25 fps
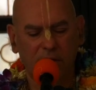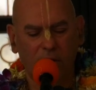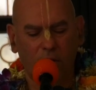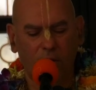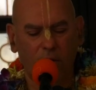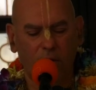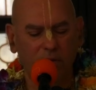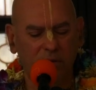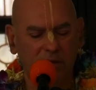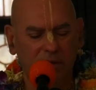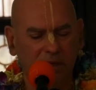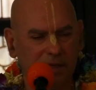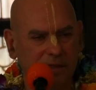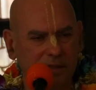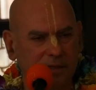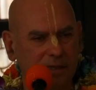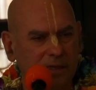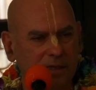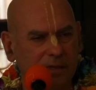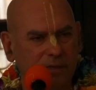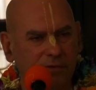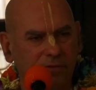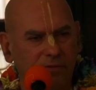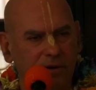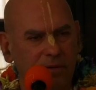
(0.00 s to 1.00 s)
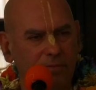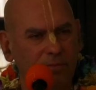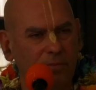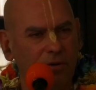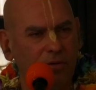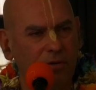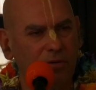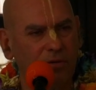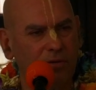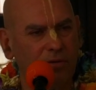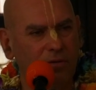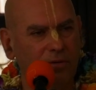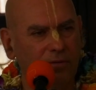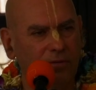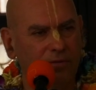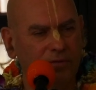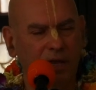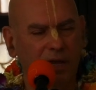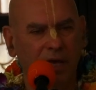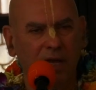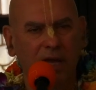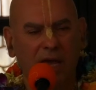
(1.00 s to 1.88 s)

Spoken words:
all this is removed,